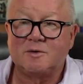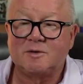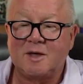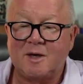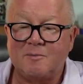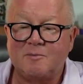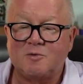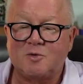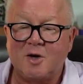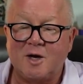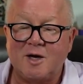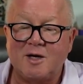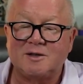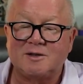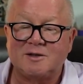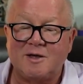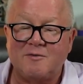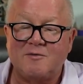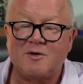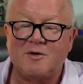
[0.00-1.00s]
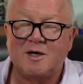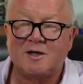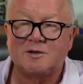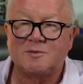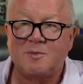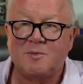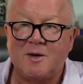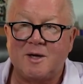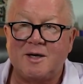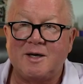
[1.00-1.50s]
I'm trying to save you guys
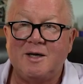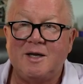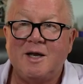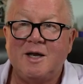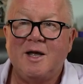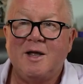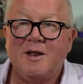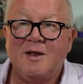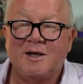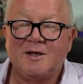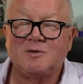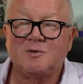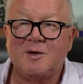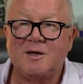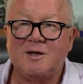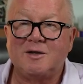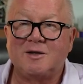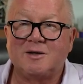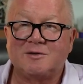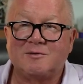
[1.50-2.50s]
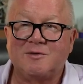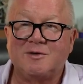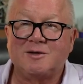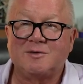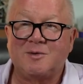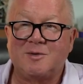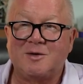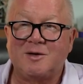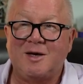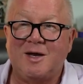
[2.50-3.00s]
money. That's why I did this
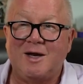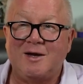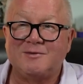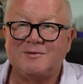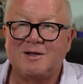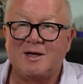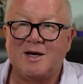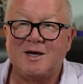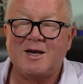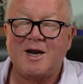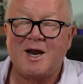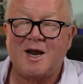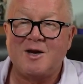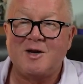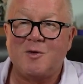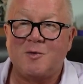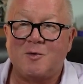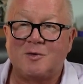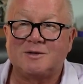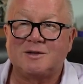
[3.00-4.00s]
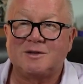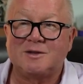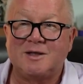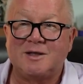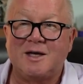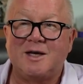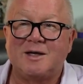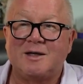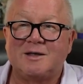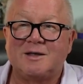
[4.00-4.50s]
Facebook Live tonight. Now you know what to
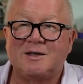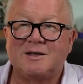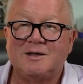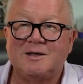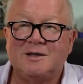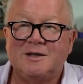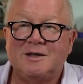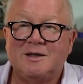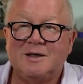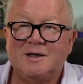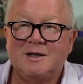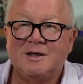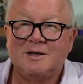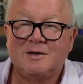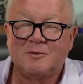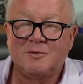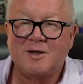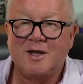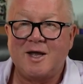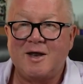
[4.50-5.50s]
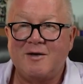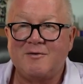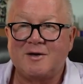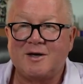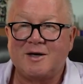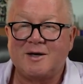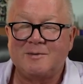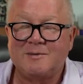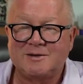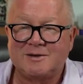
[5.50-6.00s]
take. Yep. Without having to
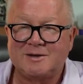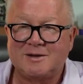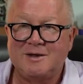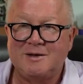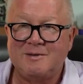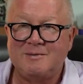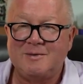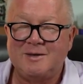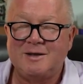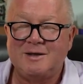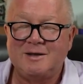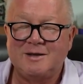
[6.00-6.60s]
come and see me.